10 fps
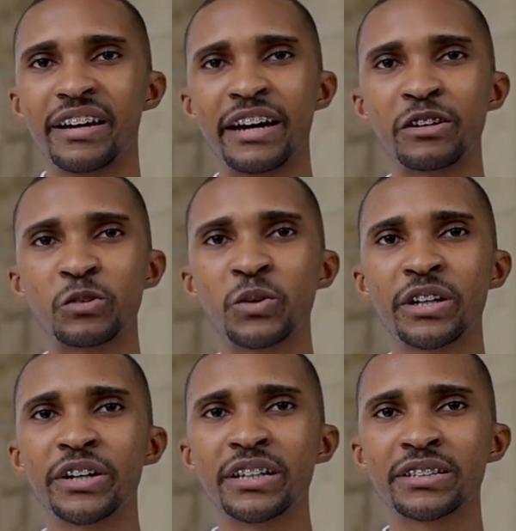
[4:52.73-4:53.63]
And with
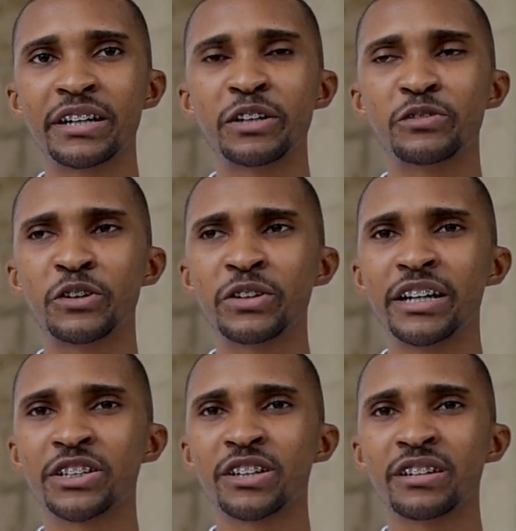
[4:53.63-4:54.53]
Grace Kennedy
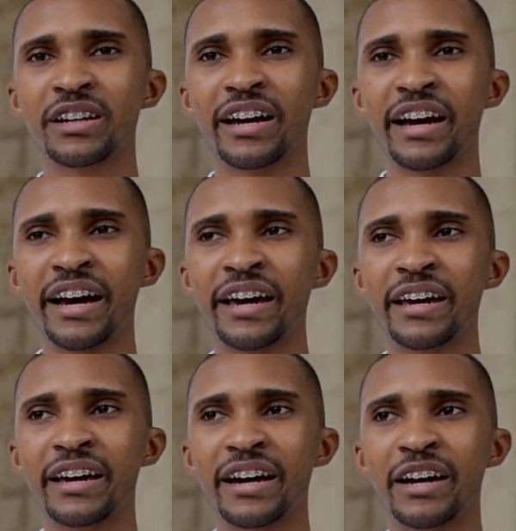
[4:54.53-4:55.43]
Foundation,
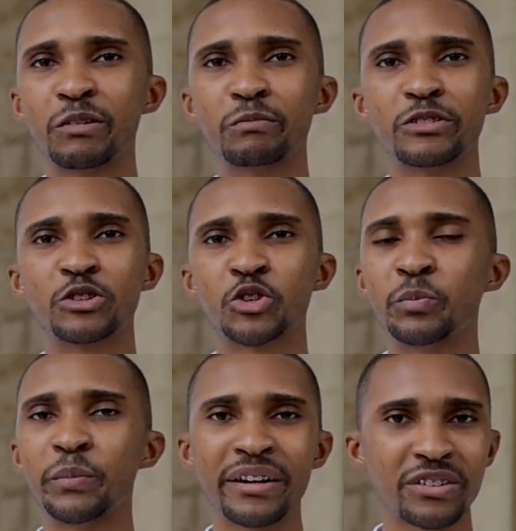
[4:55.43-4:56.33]
I am
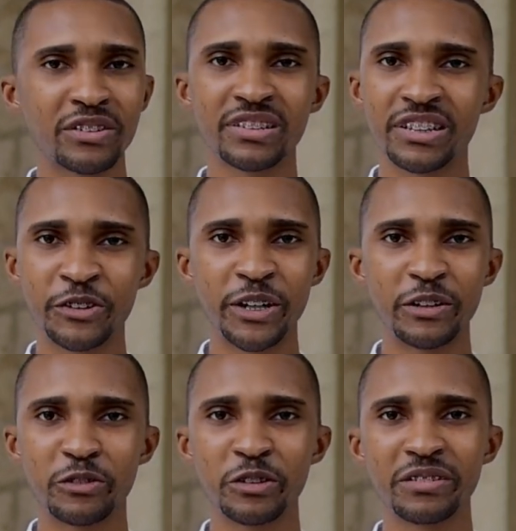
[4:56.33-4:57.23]
tremendously
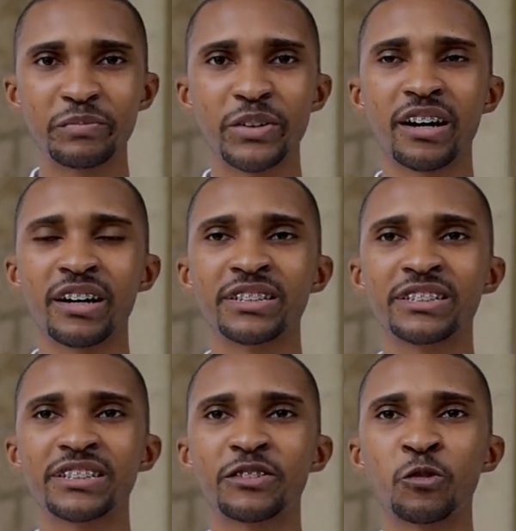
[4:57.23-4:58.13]
grateful
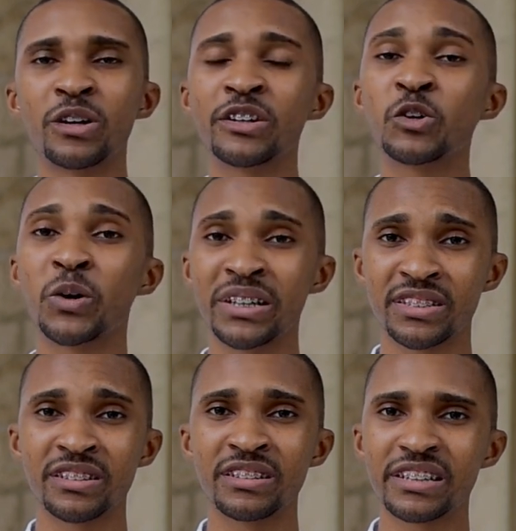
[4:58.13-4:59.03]
because one of the
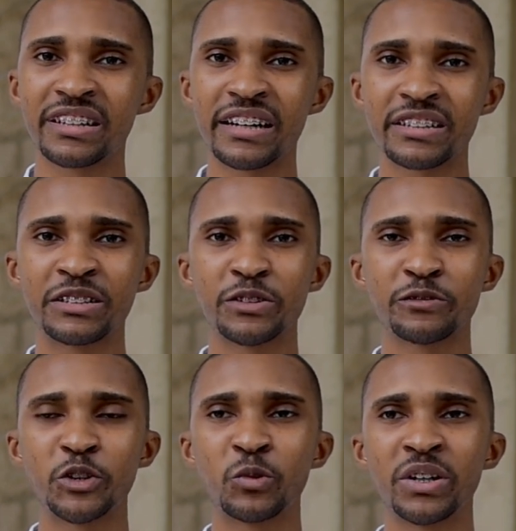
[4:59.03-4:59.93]
questions in that
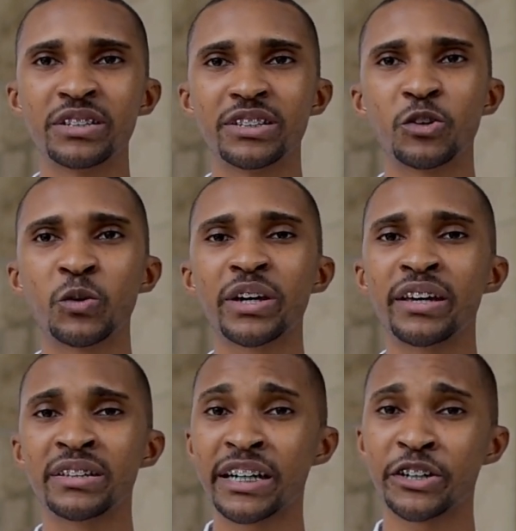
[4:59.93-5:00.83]
interview was,
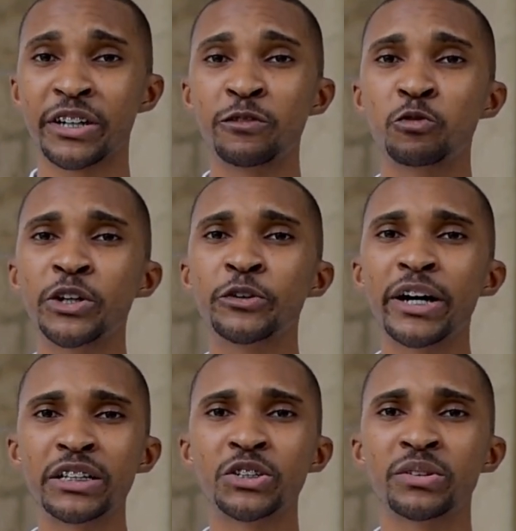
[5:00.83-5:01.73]
okay, Zachary, if we
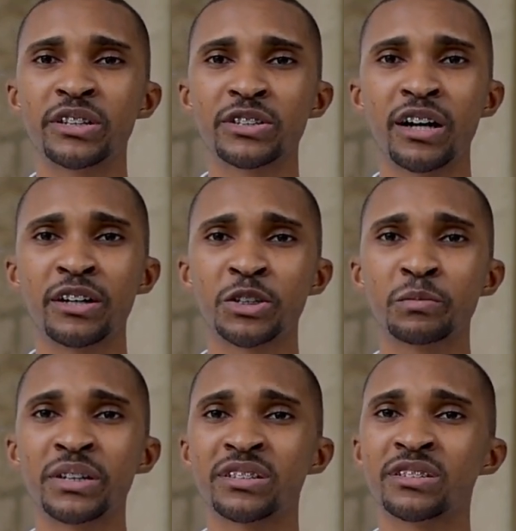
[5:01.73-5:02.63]
grant you this scholarship,
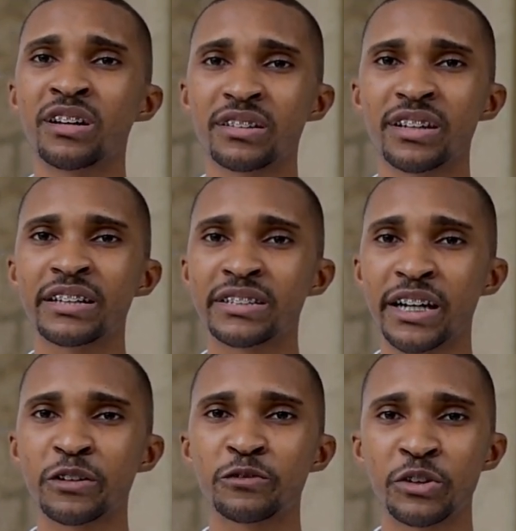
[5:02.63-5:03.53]
this is not the
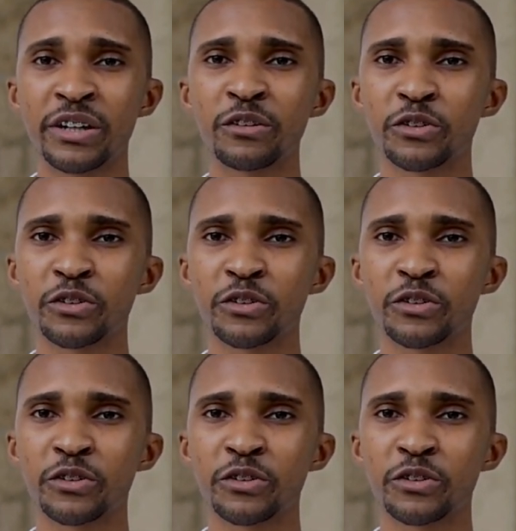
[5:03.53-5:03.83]
entire funding